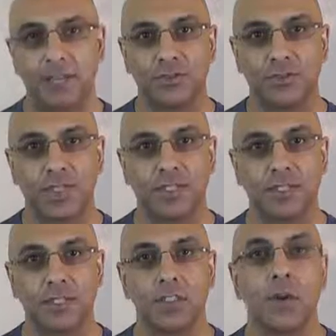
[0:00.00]

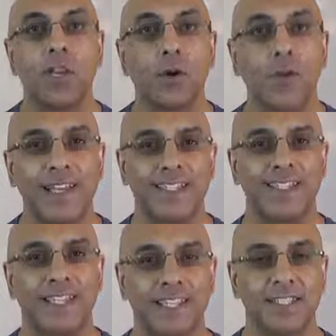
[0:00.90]
address so I know where to
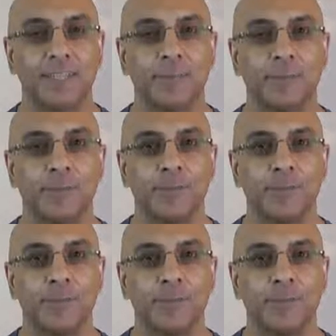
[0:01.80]
send it to.